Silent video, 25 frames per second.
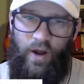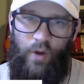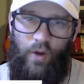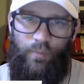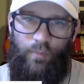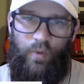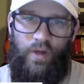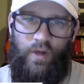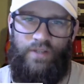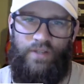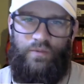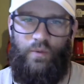
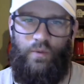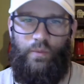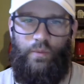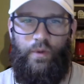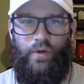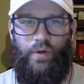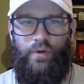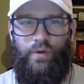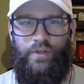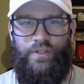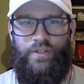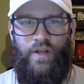hope was when
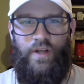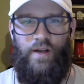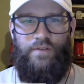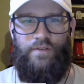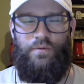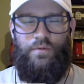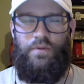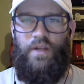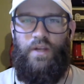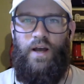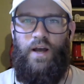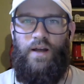we were in
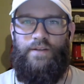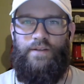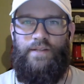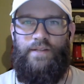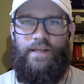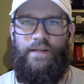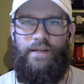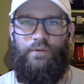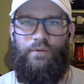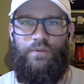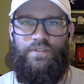talks with Conte